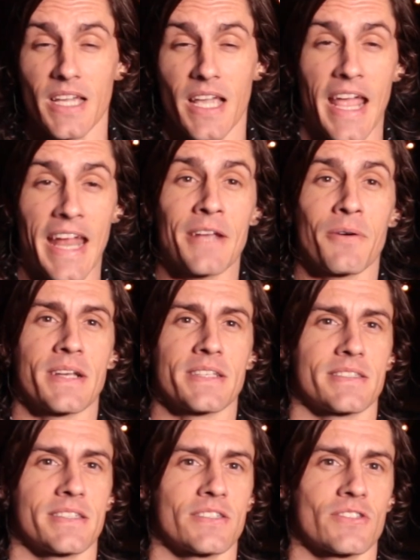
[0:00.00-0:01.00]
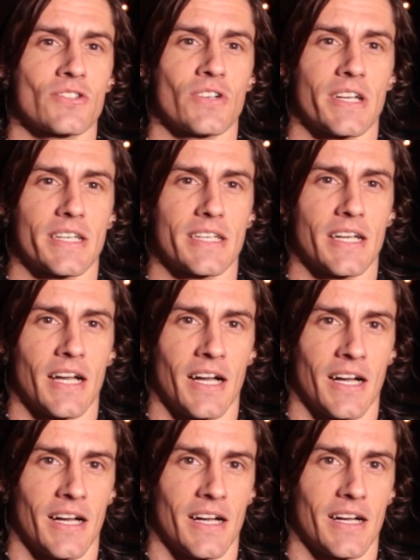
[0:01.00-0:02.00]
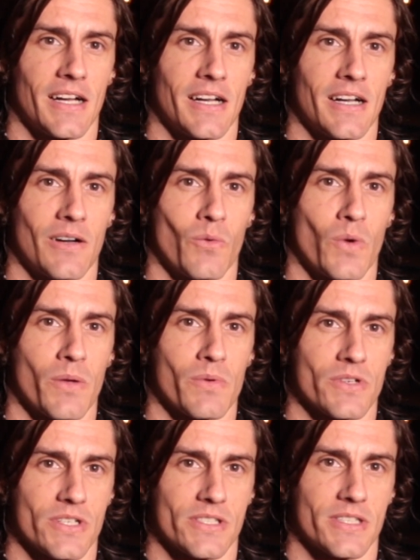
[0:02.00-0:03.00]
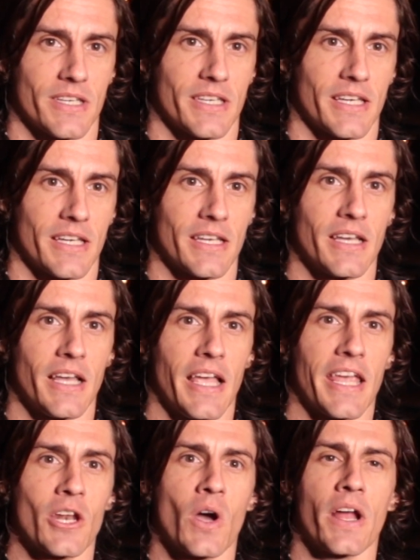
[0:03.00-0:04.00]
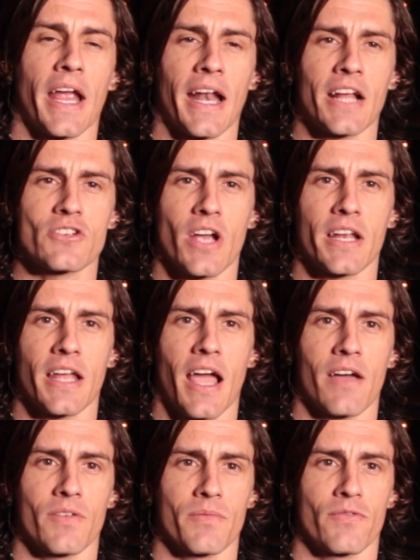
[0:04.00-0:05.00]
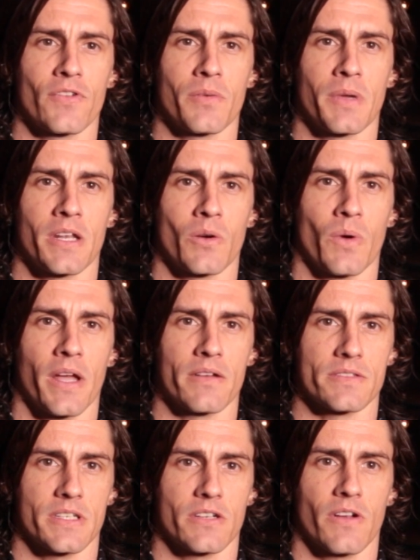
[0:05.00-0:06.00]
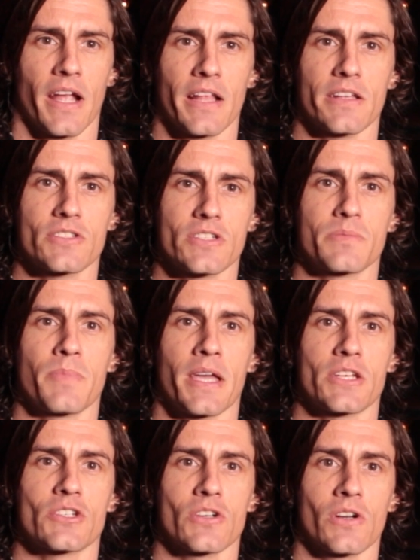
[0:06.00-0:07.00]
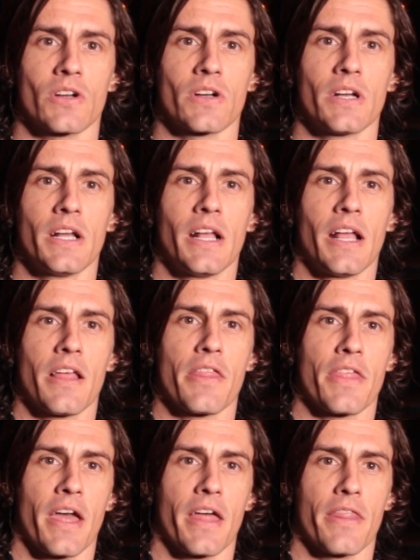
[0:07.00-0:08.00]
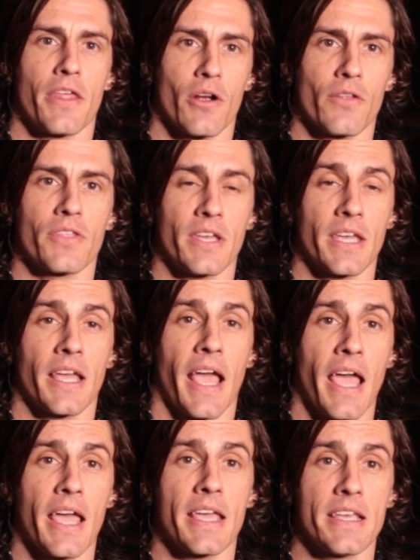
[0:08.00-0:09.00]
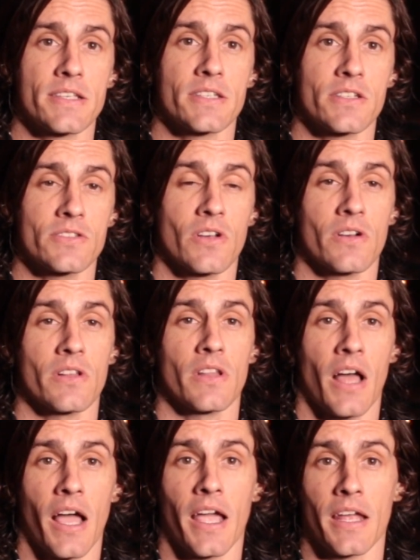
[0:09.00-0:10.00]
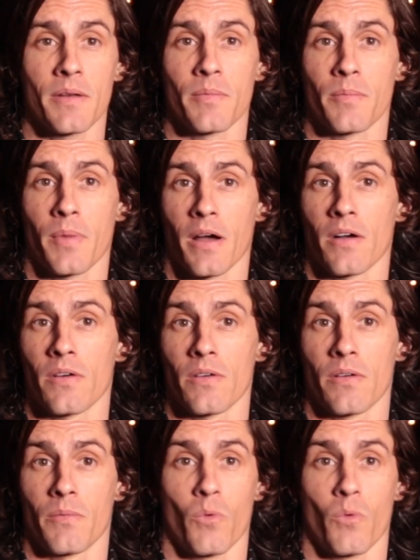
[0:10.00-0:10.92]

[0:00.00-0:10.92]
Anyways, this trick, we were just thinking, and I tried to have him film it in a way. I was like, Grant, let's just make sure that they're thinking, hey, he's going to start a line while